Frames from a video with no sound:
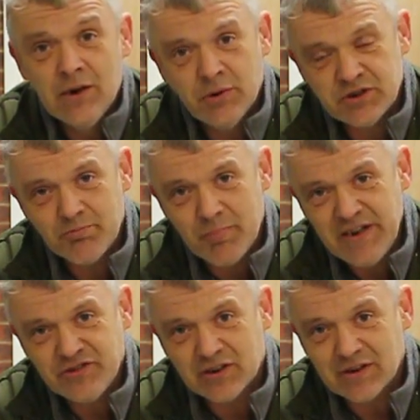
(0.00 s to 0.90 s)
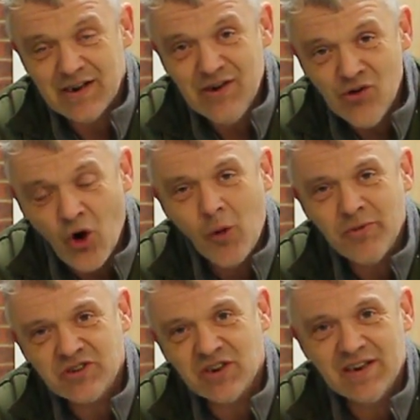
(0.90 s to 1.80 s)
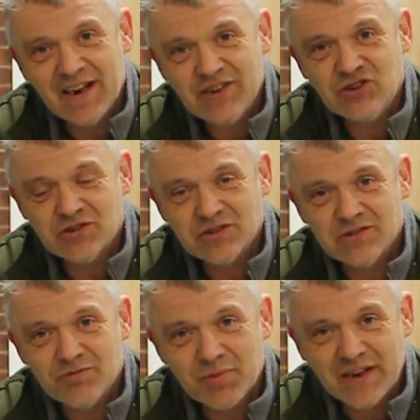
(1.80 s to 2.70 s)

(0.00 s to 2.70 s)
which are basically enormous collections of